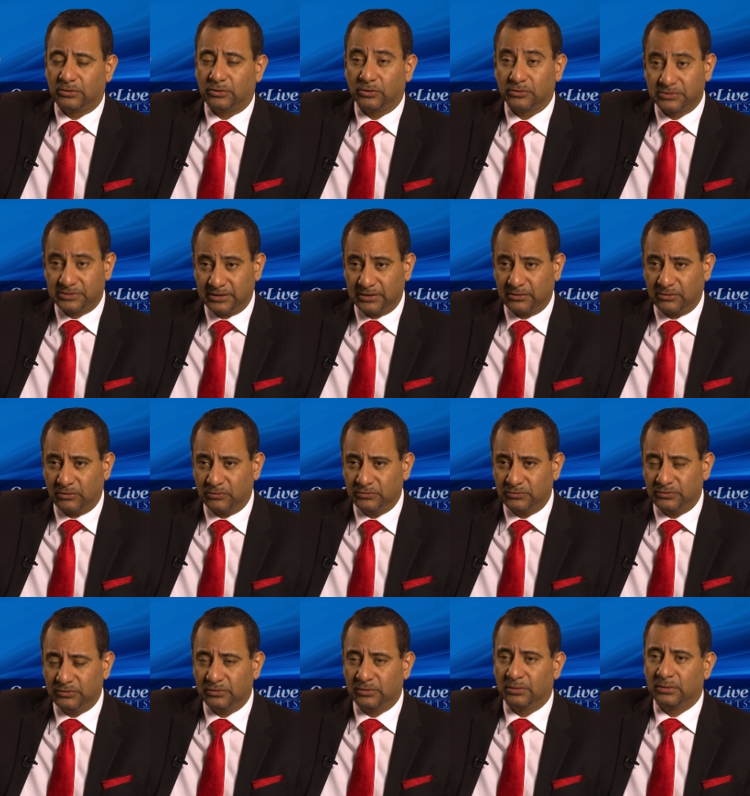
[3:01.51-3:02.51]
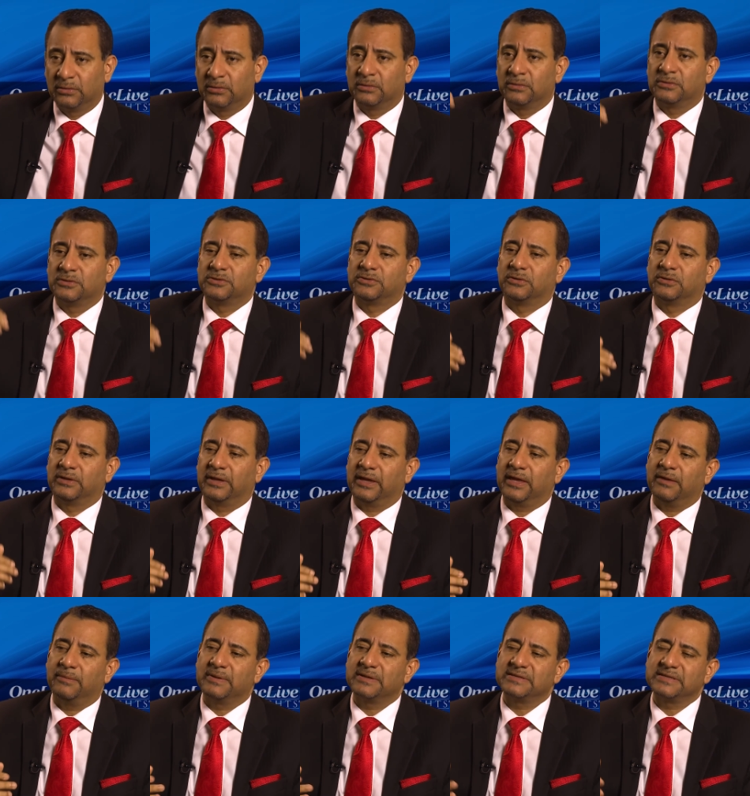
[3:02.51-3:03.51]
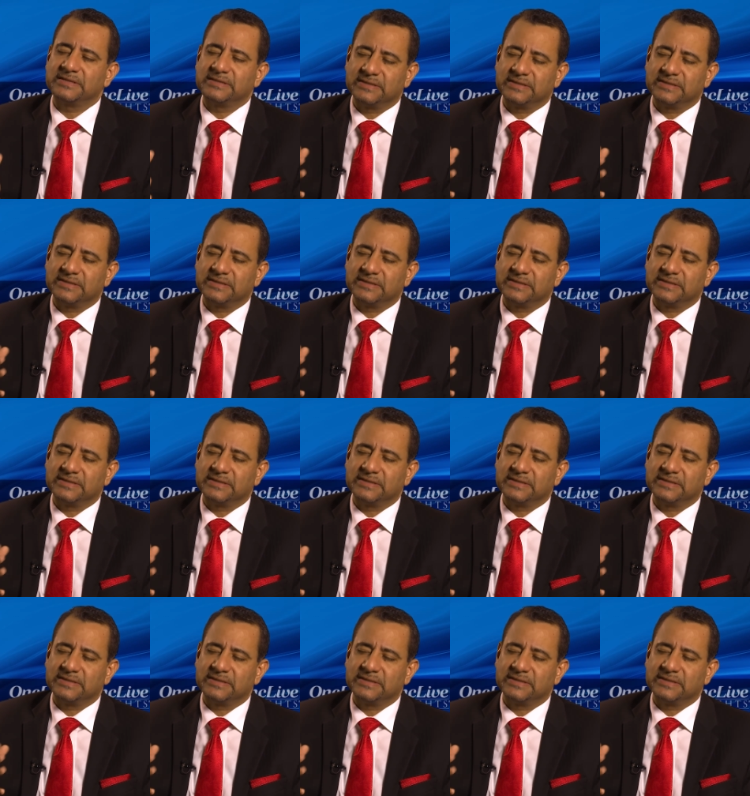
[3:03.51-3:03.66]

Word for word: toxic dose. So they give us the